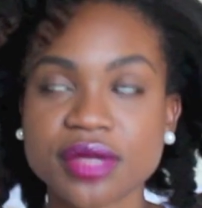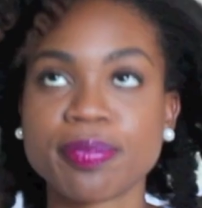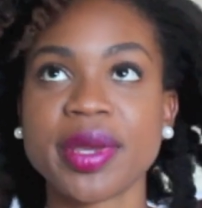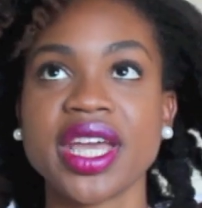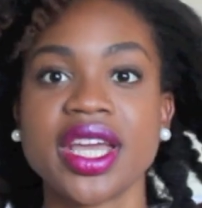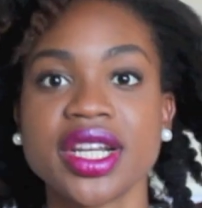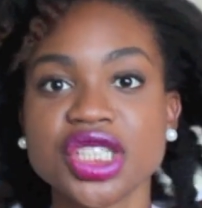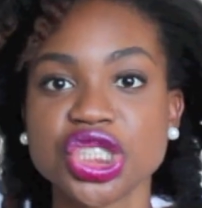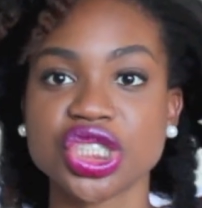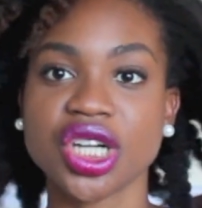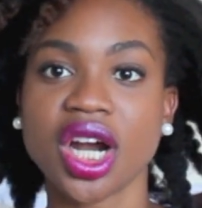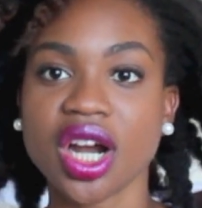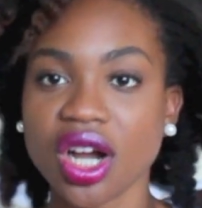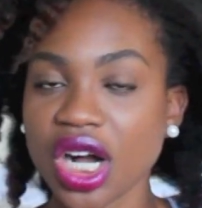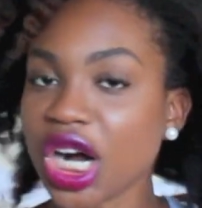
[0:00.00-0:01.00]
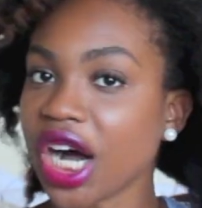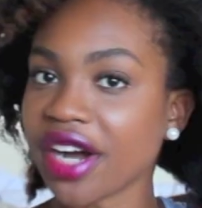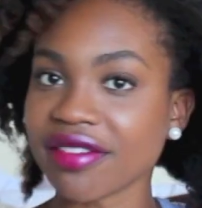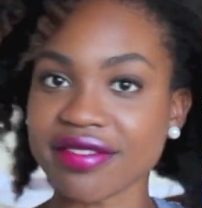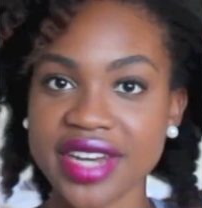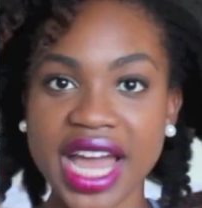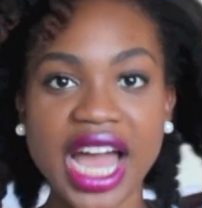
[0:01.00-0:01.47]
pin struggle
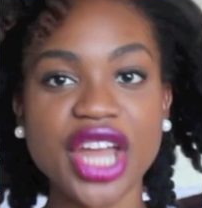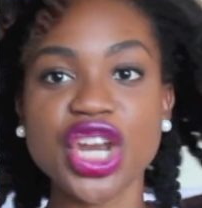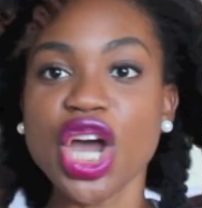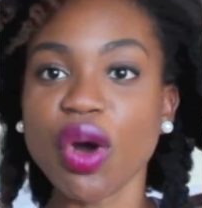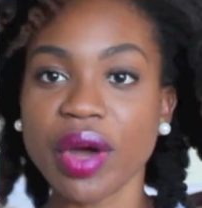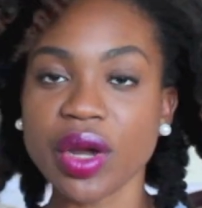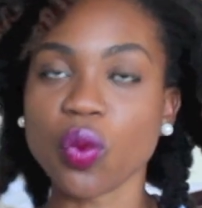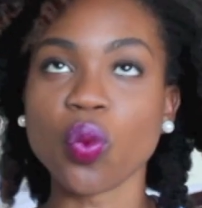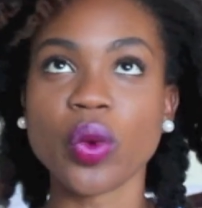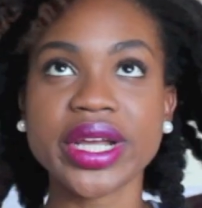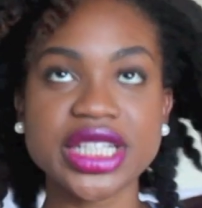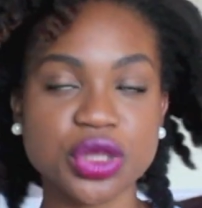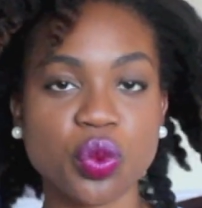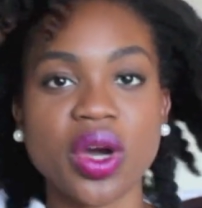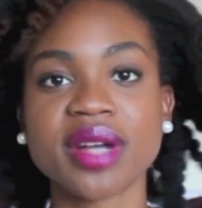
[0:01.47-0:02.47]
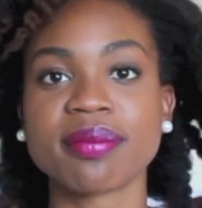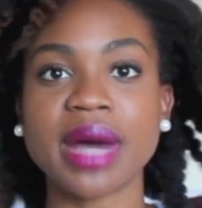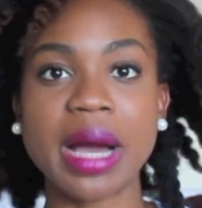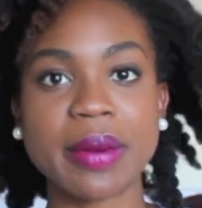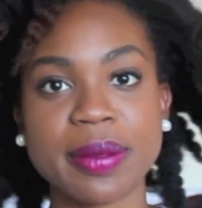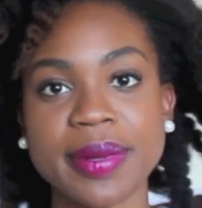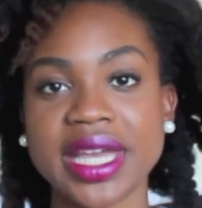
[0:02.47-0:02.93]
of not knowing which one
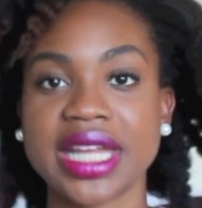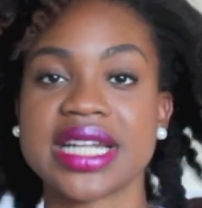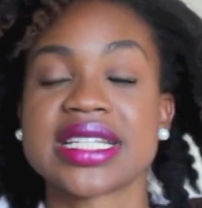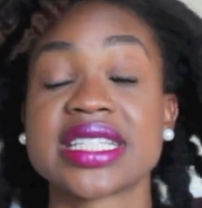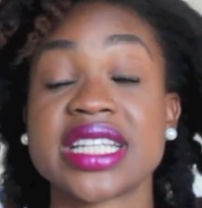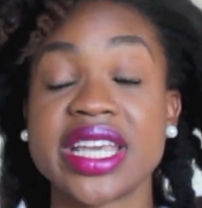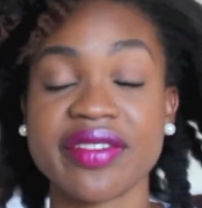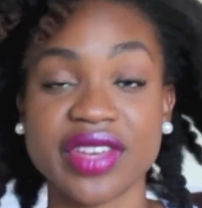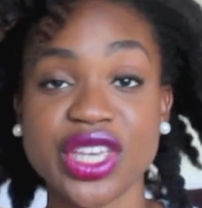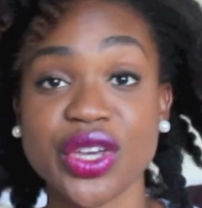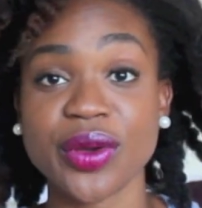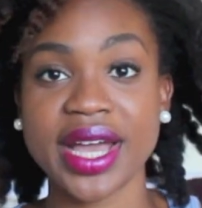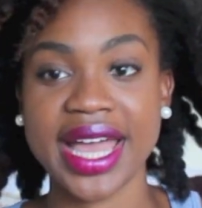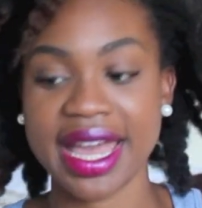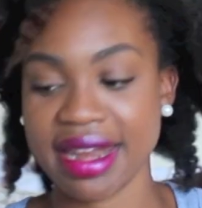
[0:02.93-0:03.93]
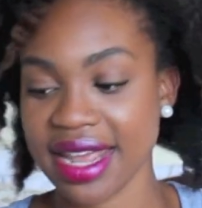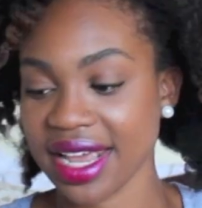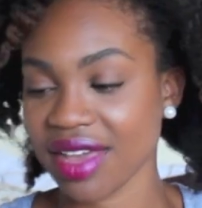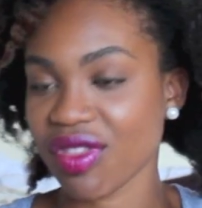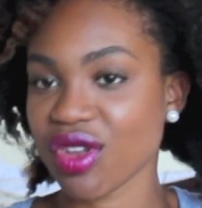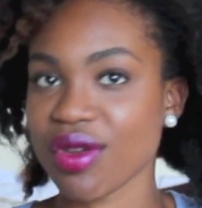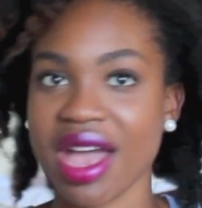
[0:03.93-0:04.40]
bobby pin is giving you a
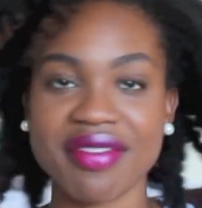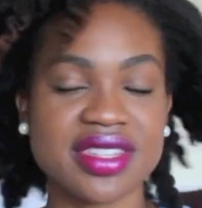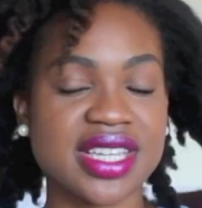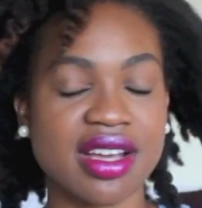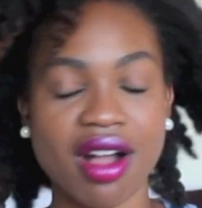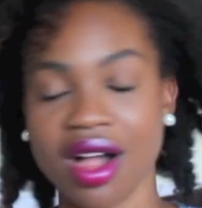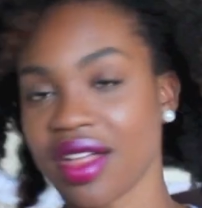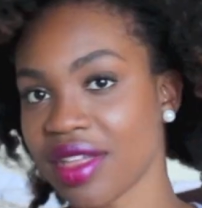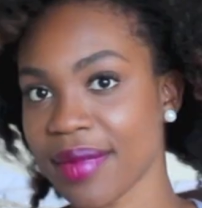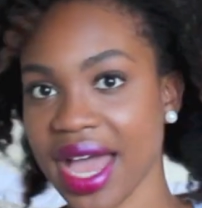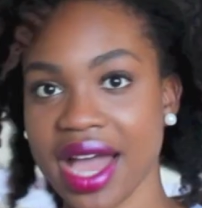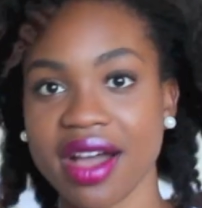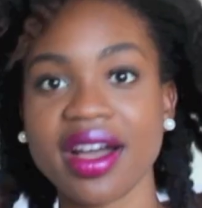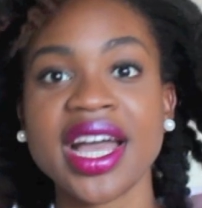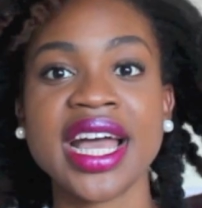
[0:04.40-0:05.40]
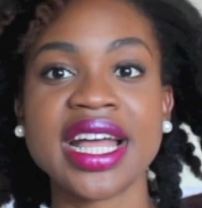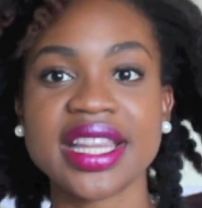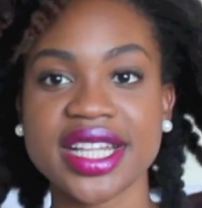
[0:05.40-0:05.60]
headache and then you have to take all of them out.